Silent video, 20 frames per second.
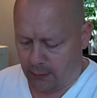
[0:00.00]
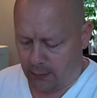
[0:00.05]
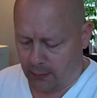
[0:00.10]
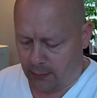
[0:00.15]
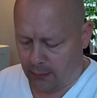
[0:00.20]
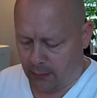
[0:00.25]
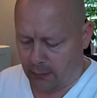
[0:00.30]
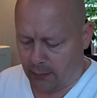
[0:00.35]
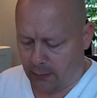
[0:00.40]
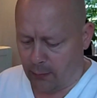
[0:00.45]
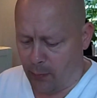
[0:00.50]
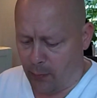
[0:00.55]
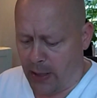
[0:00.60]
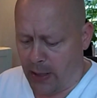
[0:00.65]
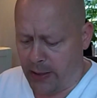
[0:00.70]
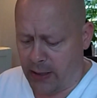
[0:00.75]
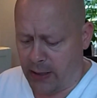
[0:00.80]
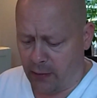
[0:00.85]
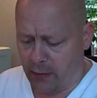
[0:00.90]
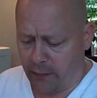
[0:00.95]

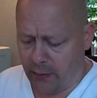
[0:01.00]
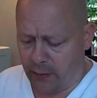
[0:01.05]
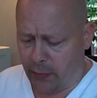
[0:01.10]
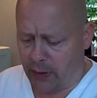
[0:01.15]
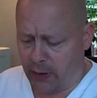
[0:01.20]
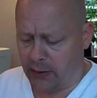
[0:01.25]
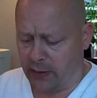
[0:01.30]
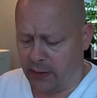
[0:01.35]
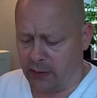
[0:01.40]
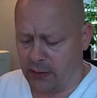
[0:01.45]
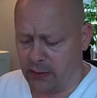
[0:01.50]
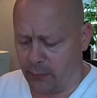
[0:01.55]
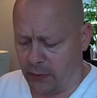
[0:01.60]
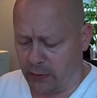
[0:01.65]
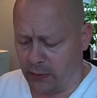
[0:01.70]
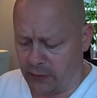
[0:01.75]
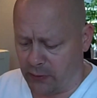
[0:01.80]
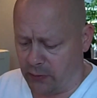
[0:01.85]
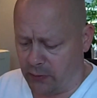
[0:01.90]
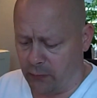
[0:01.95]
Many of the
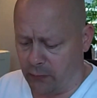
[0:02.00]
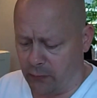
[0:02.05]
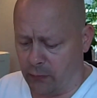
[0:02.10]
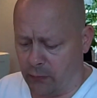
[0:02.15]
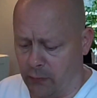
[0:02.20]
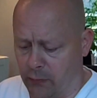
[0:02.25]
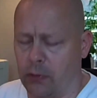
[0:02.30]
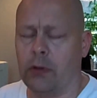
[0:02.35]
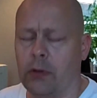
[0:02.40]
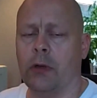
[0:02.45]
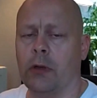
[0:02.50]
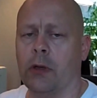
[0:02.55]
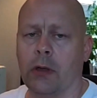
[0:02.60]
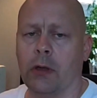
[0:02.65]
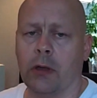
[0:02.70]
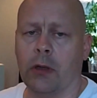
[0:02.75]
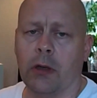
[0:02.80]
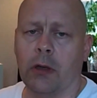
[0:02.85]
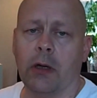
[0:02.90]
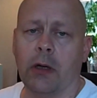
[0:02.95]
participants do
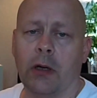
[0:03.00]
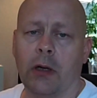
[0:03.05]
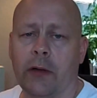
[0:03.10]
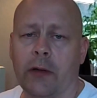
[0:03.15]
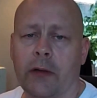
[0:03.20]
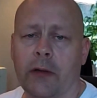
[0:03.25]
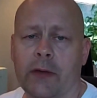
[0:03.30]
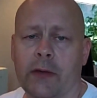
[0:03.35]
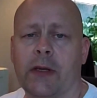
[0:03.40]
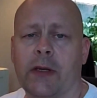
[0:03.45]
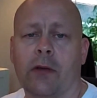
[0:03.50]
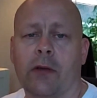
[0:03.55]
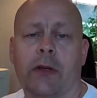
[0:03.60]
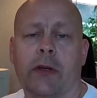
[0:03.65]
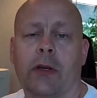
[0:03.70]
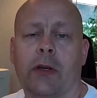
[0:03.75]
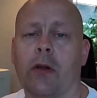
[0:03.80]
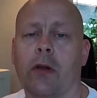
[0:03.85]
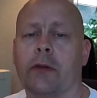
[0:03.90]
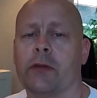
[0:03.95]
the
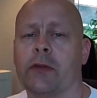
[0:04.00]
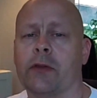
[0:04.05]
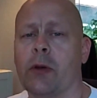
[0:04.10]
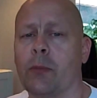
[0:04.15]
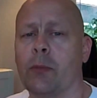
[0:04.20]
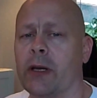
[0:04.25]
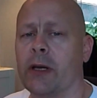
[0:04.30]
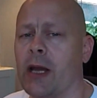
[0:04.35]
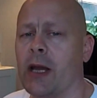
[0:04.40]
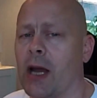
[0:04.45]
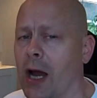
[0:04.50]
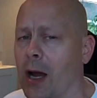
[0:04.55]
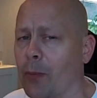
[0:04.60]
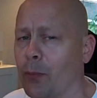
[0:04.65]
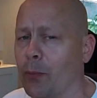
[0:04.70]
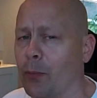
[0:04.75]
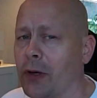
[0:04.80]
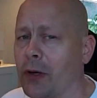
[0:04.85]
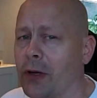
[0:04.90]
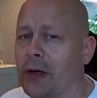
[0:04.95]
Security Culture Summer Camp
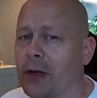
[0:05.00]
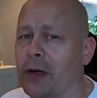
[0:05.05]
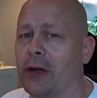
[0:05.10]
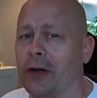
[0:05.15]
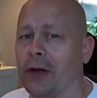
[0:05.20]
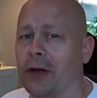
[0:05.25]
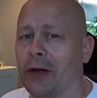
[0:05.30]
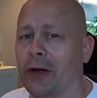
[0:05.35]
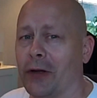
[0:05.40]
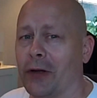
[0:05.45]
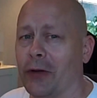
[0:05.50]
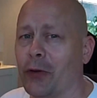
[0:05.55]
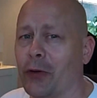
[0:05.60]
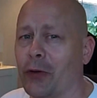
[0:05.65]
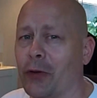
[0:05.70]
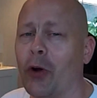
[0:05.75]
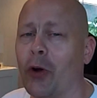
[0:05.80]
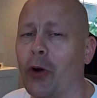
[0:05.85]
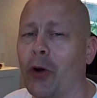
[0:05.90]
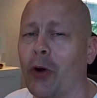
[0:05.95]

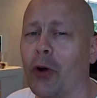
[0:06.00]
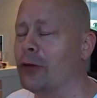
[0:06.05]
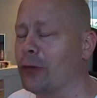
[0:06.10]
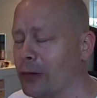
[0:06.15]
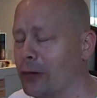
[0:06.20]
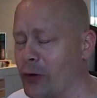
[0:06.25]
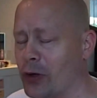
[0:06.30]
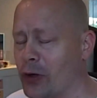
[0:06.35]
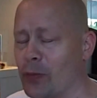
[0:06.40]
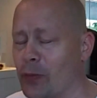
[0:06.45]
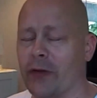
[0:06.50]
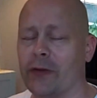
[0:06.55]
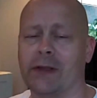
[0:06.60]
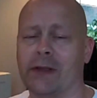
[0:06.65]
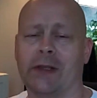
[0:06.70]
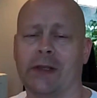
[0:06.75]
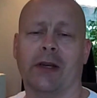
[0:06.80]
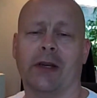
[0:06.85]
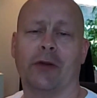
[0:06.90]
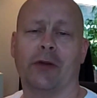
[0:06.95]
not only to learn about the
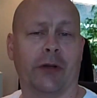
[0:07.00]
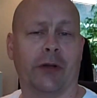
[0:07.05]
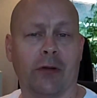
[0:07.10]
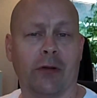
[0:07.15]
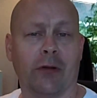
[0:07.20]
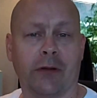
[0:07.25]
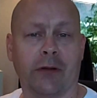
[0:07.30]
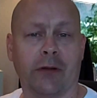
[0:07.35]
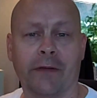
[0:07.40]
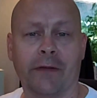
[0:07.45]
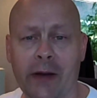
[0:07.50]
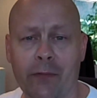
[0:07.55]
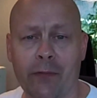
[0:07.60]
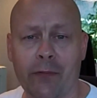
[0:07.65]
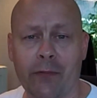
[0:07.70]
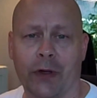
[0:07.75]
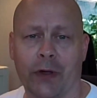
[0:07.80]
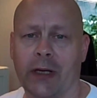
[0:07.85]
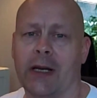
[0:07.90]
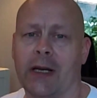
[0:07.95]
Security Culture
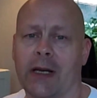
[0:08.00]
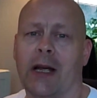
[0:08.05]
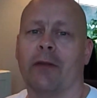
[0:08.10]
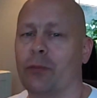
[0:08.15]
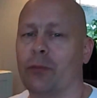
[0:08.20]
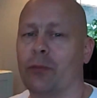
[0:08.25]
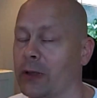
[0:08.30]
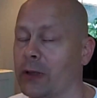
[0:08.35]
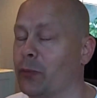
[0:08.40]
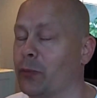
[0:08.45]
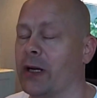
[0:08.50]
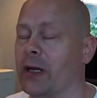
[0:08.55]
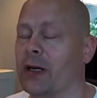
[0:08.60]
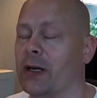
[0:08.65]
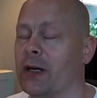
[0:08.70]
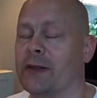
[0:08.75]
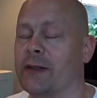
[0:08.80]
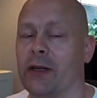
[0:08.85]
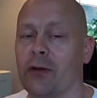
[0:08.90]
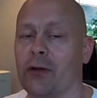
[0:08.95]
Framework and how to build better
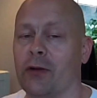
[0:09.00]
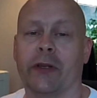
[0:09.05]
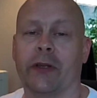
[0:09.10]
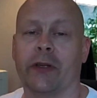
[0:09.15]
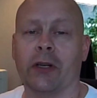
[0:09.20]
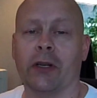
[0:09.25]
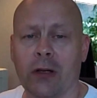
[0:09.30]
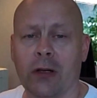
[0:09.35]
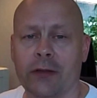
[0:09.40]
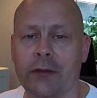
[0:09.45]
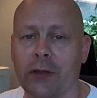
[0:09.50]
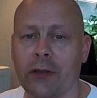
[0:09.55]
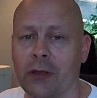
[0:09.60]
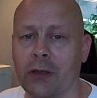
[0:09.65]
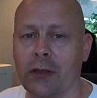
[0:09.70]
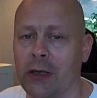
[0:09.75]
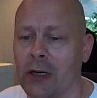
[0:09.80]
security culture.